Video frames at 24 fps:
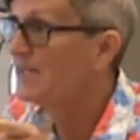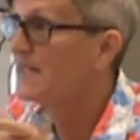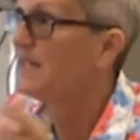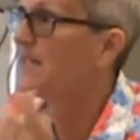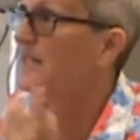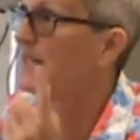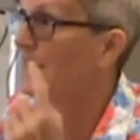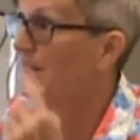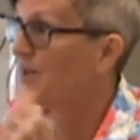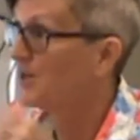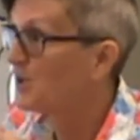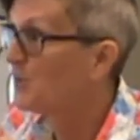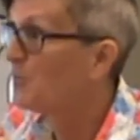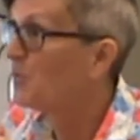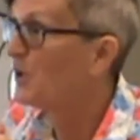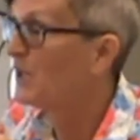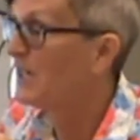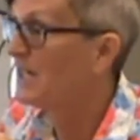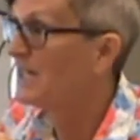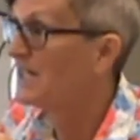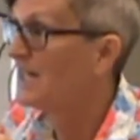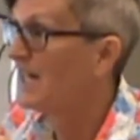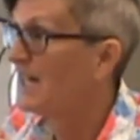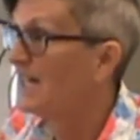he tells them what
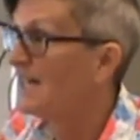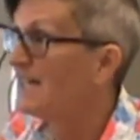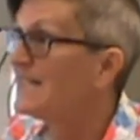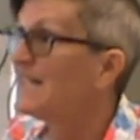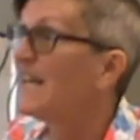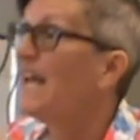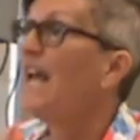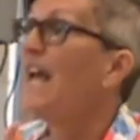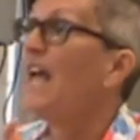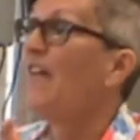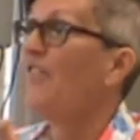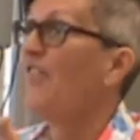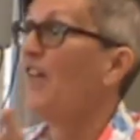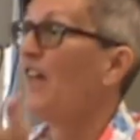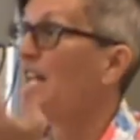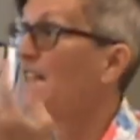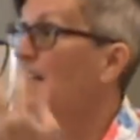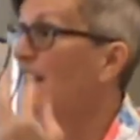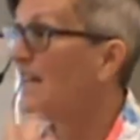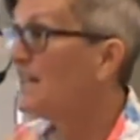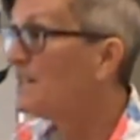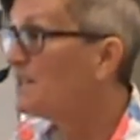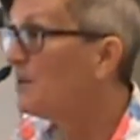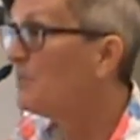he does, they
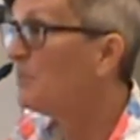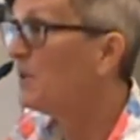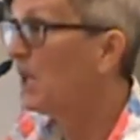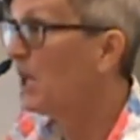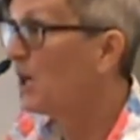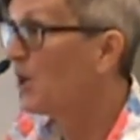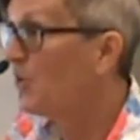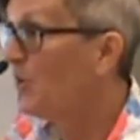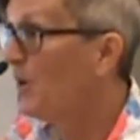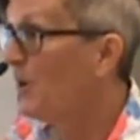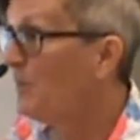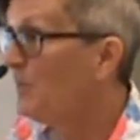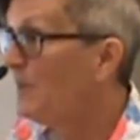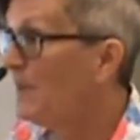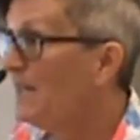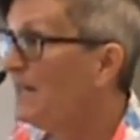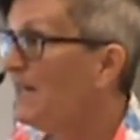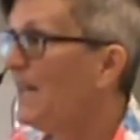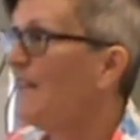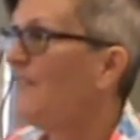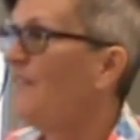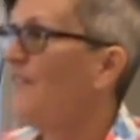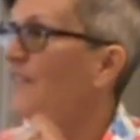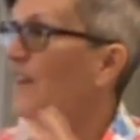lend him the equipment,
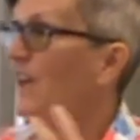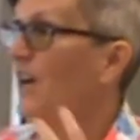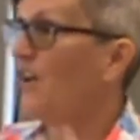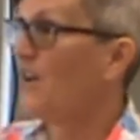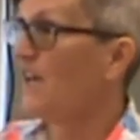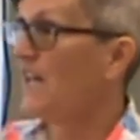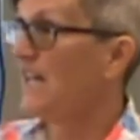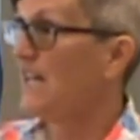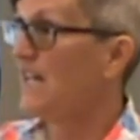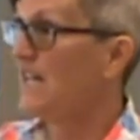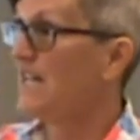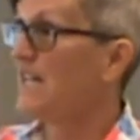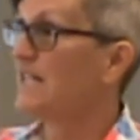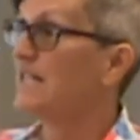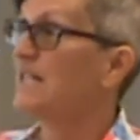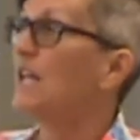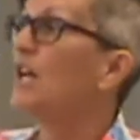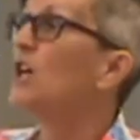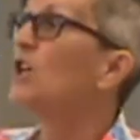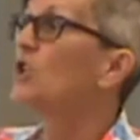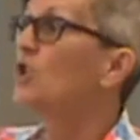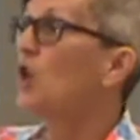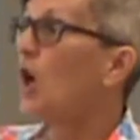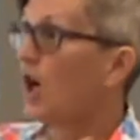and there he is
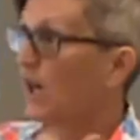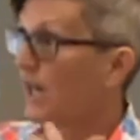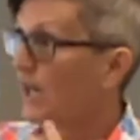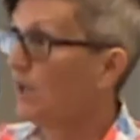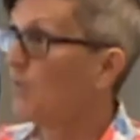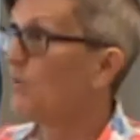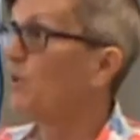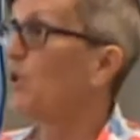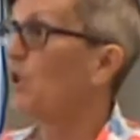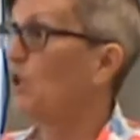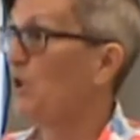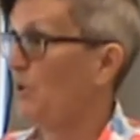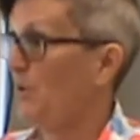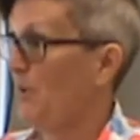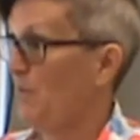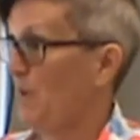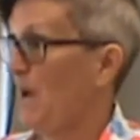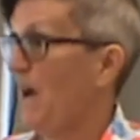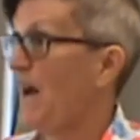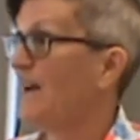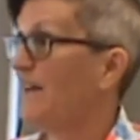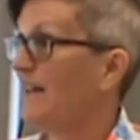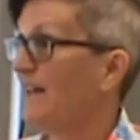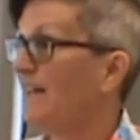talking with you
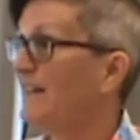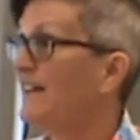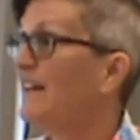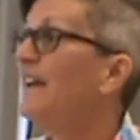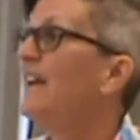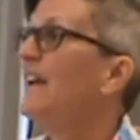about it.